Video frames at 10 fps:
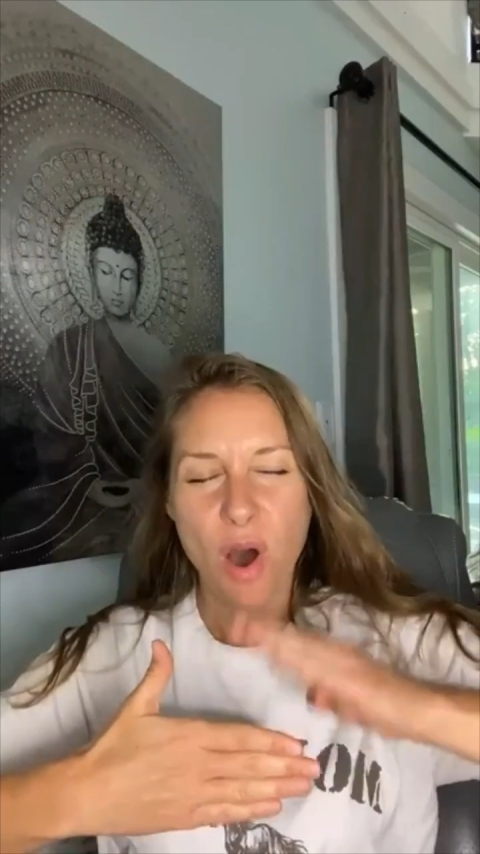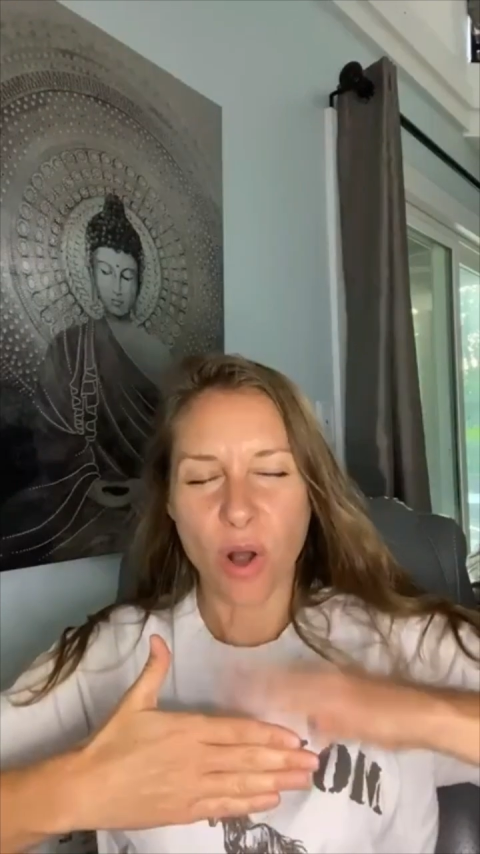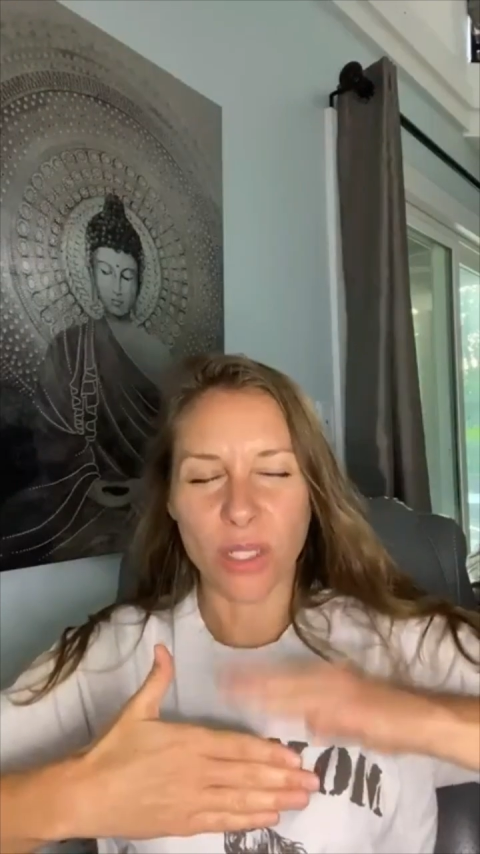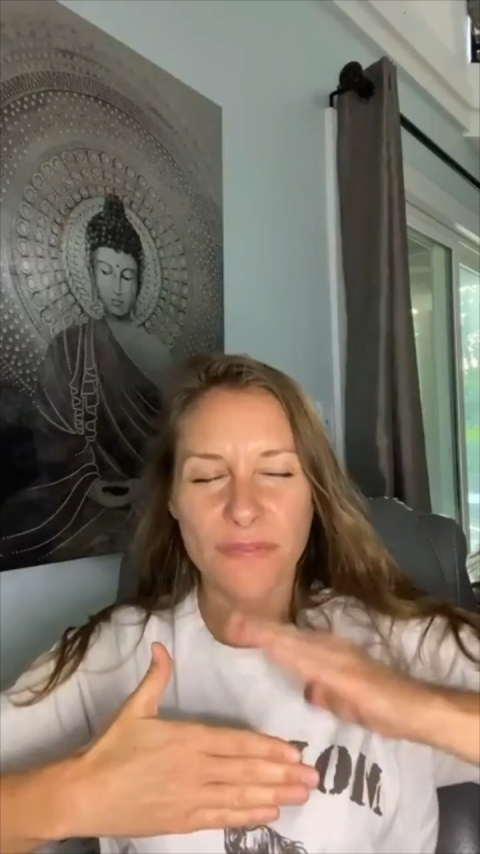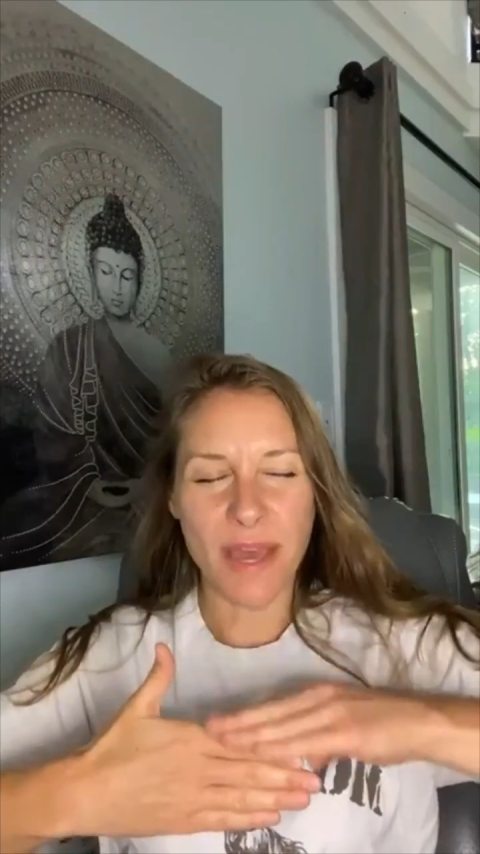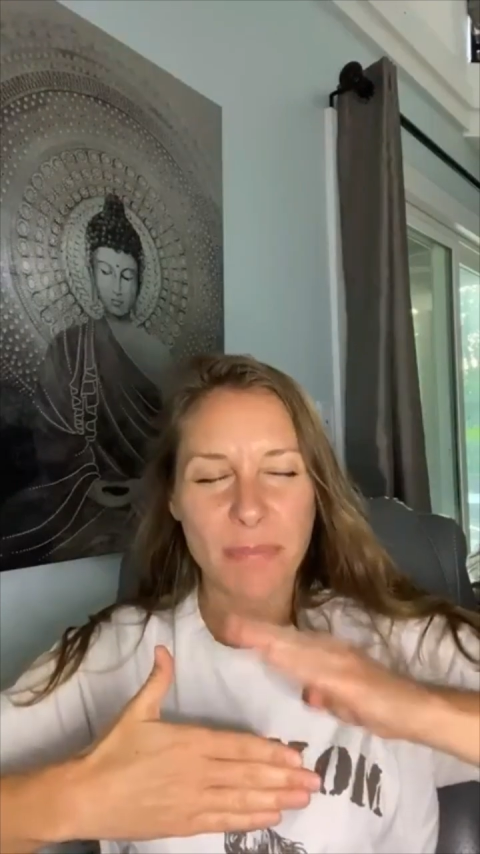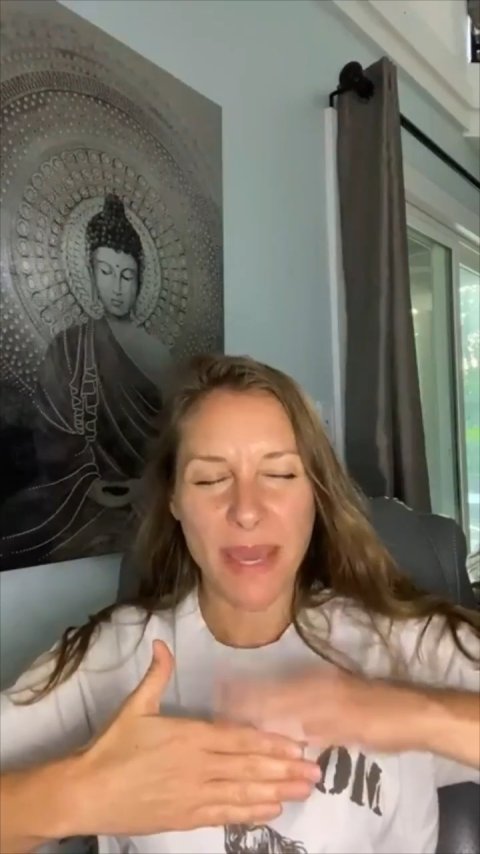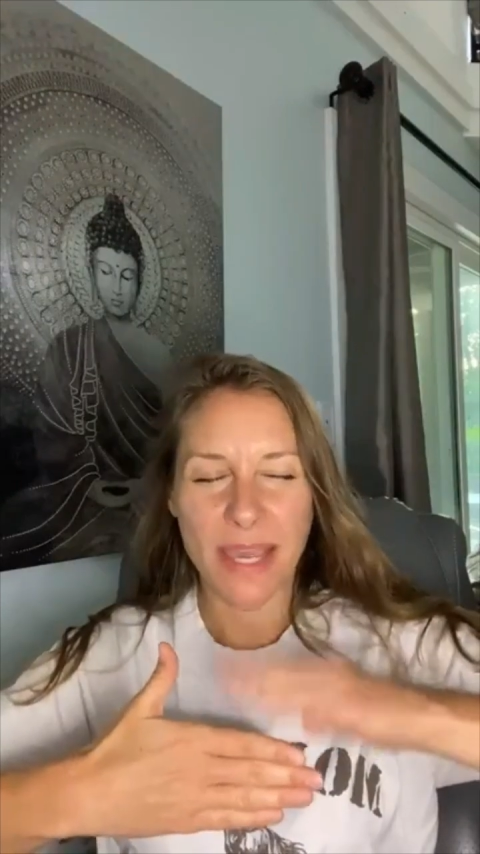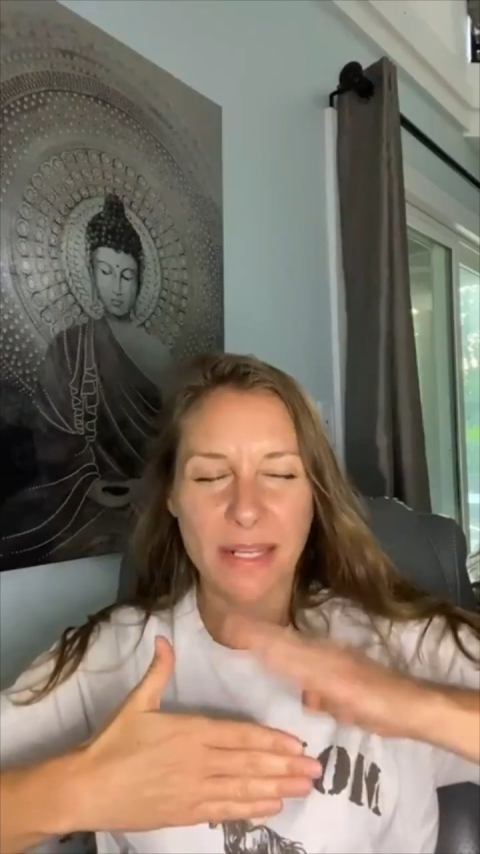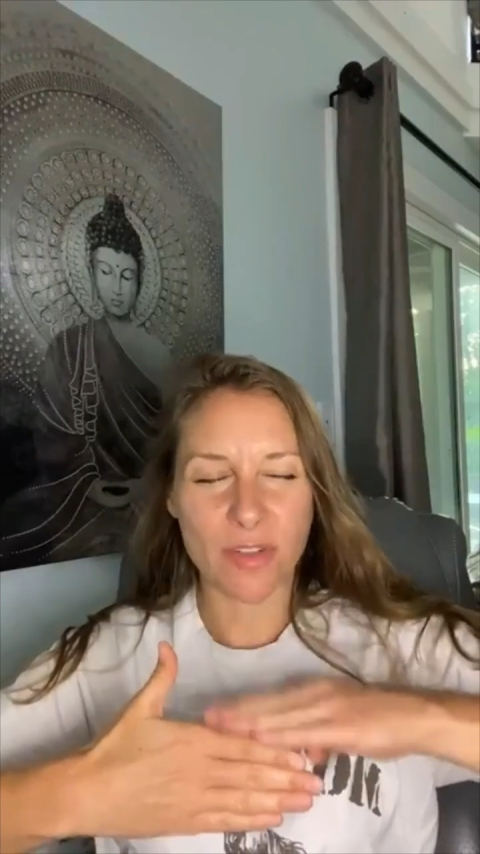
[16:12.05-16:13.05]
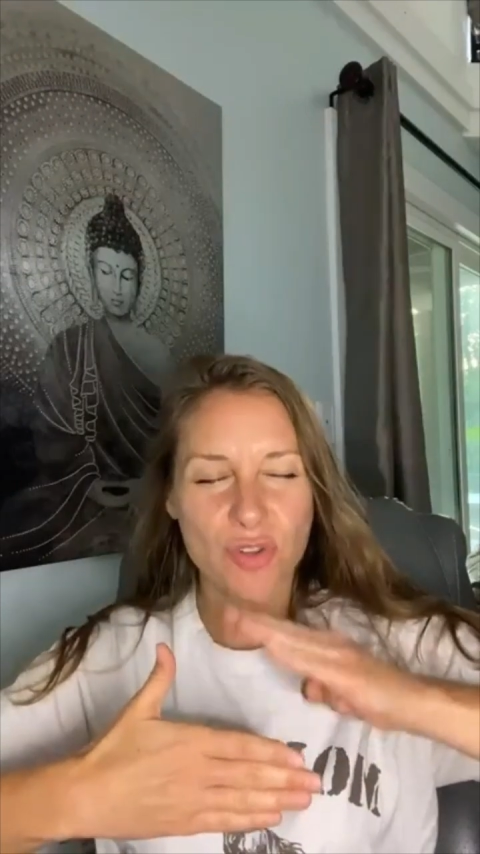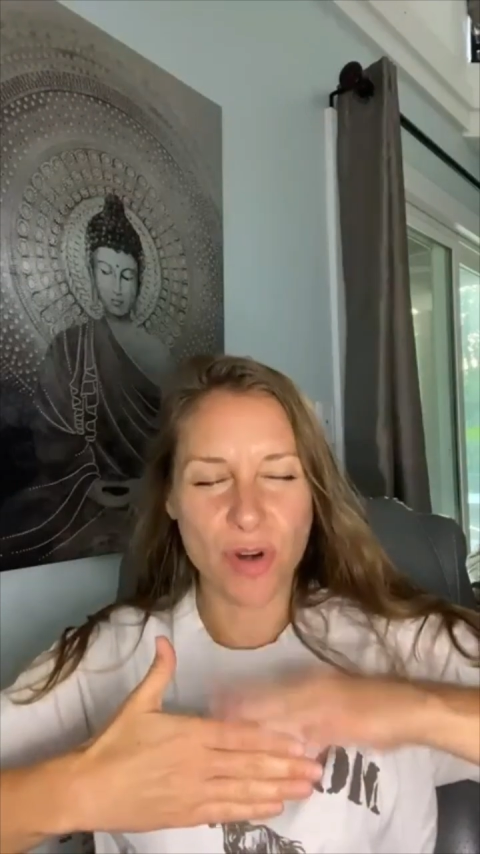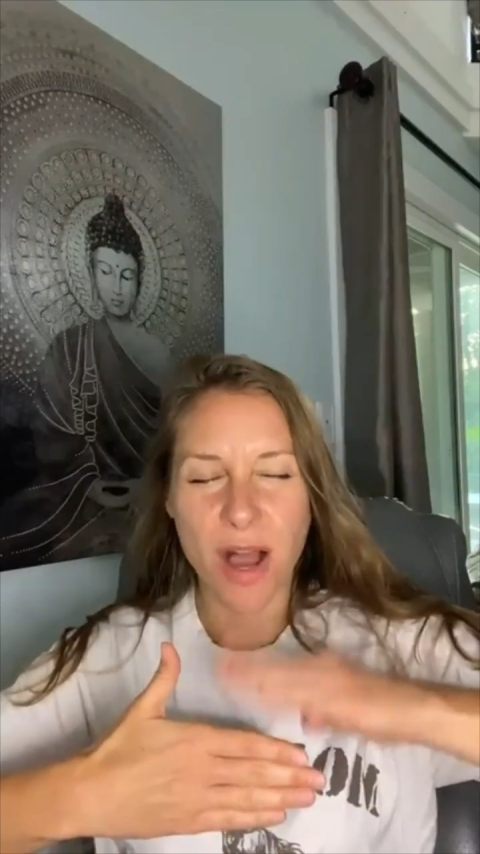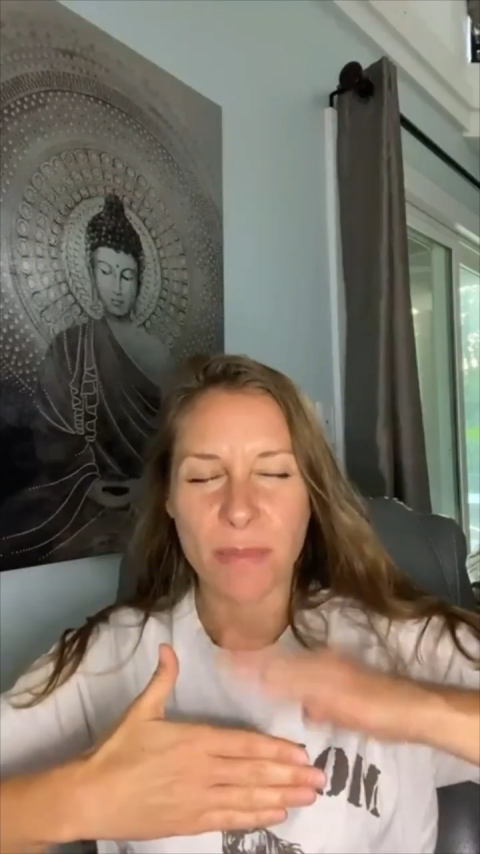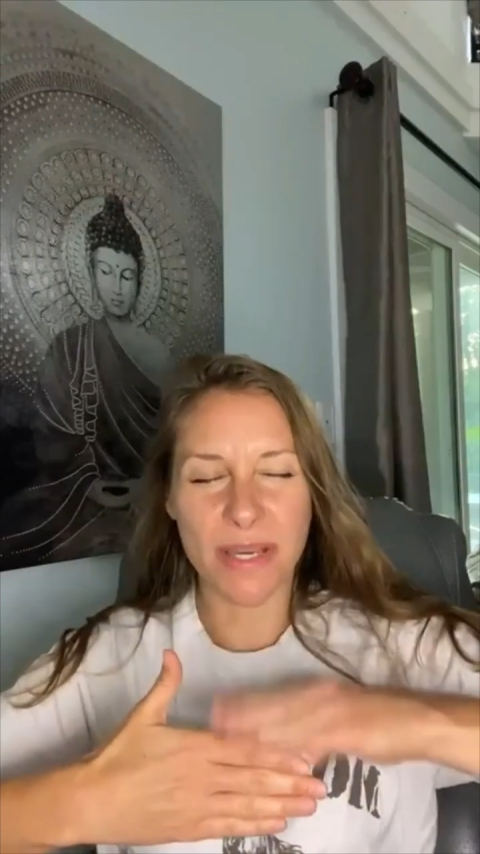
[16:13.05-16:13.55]
all of that pain and
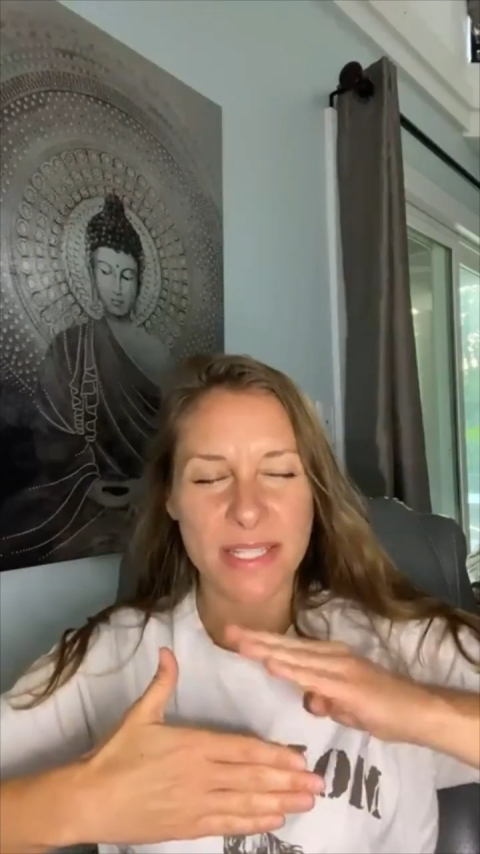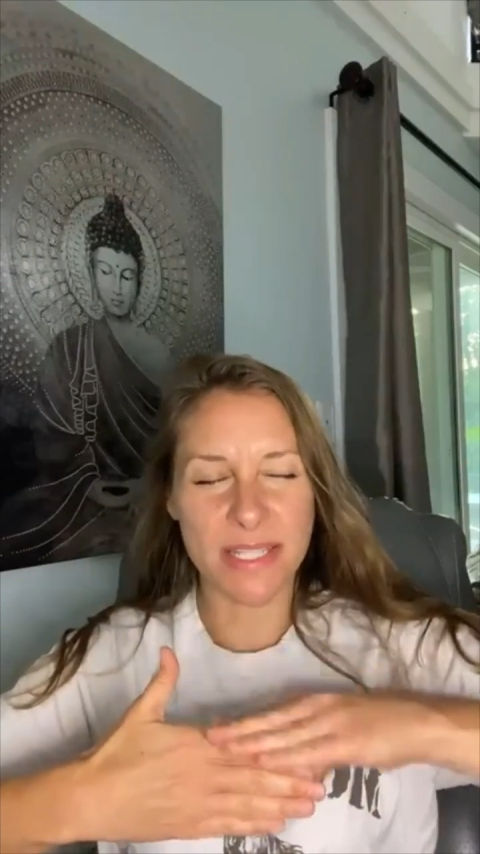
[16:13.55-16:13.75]
trauma